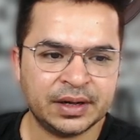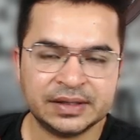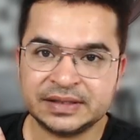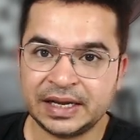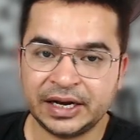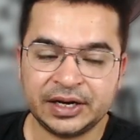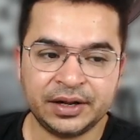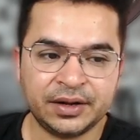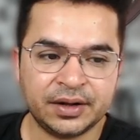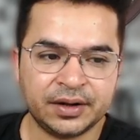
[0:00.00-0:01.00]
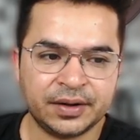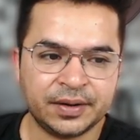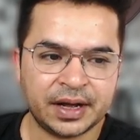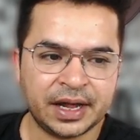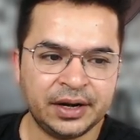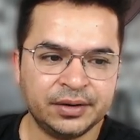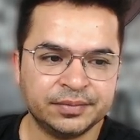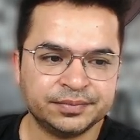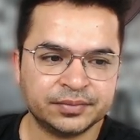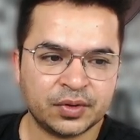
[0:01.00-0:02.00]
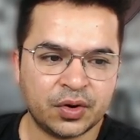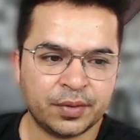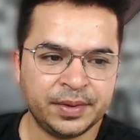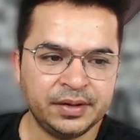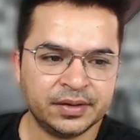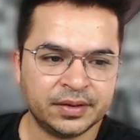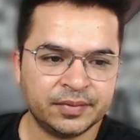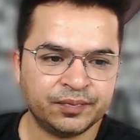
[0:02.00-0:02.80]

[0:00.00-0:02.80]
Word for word: selecting uh, again hobbies.